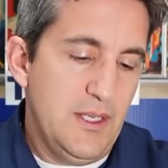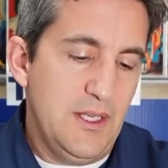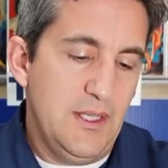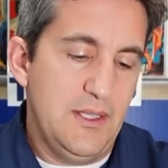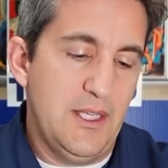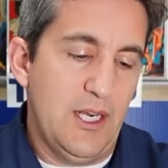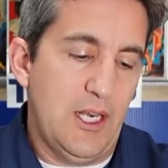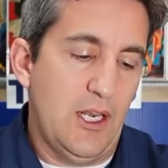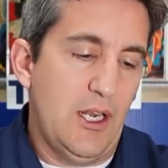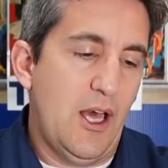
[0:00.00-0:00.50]

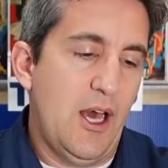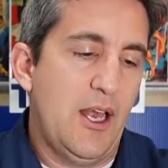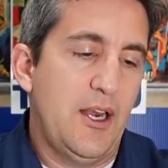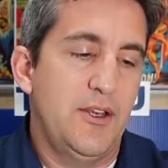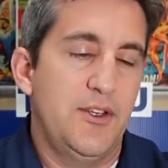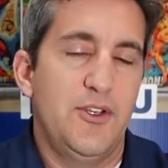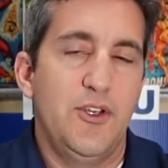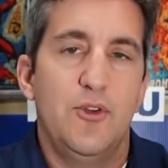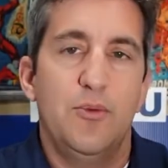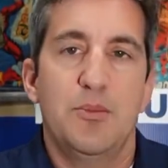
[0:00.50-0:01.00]
And then a lot
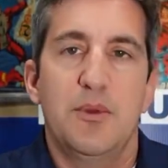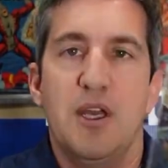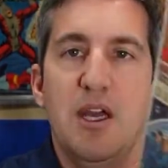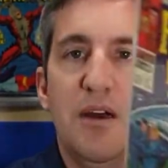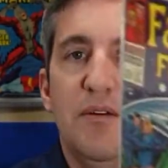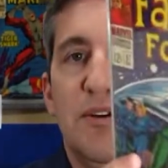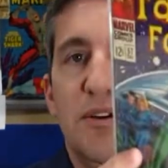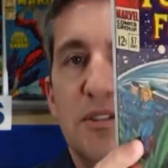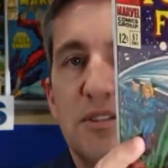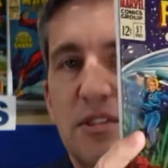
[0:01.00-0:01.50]
of Doom
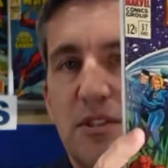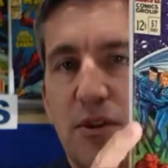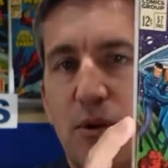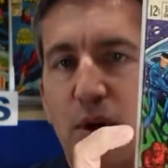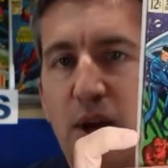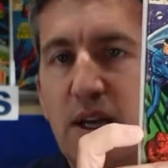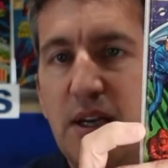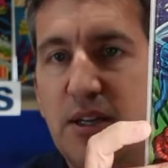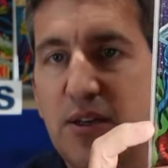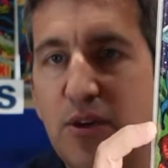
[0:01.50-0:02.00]
covers,
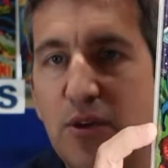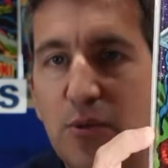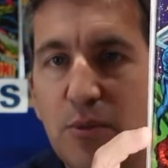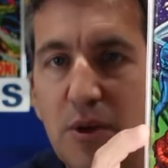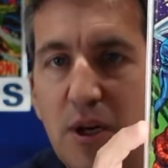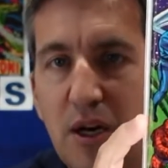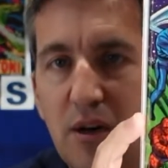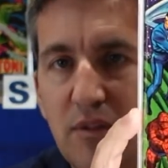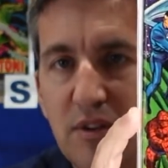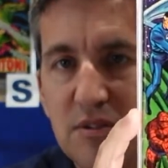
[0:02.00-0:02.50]
great
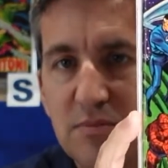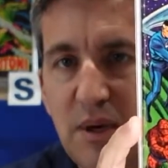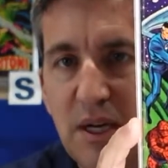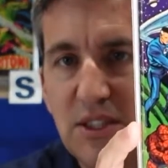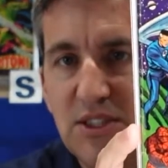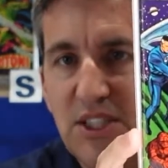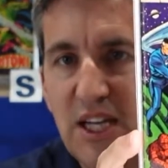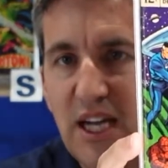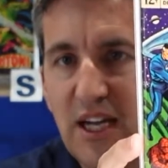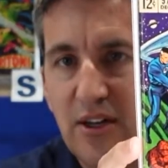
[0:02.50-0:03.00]
Doom covers
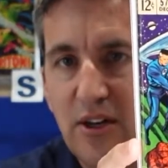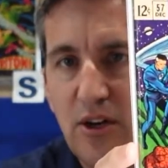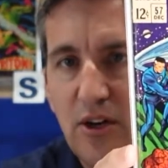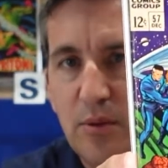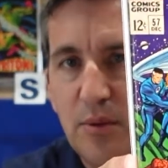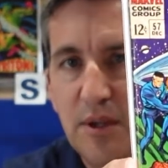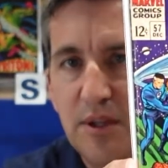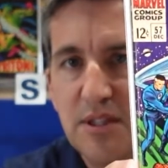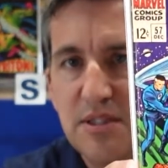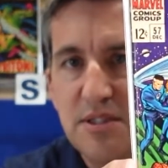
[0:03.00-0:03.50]
by Jack
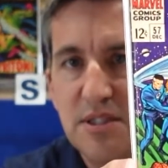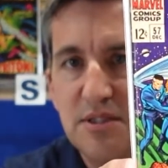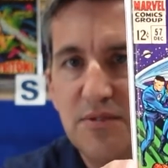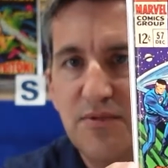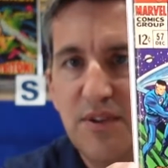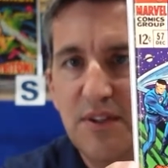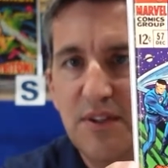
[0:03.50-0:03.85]
Kirby. This is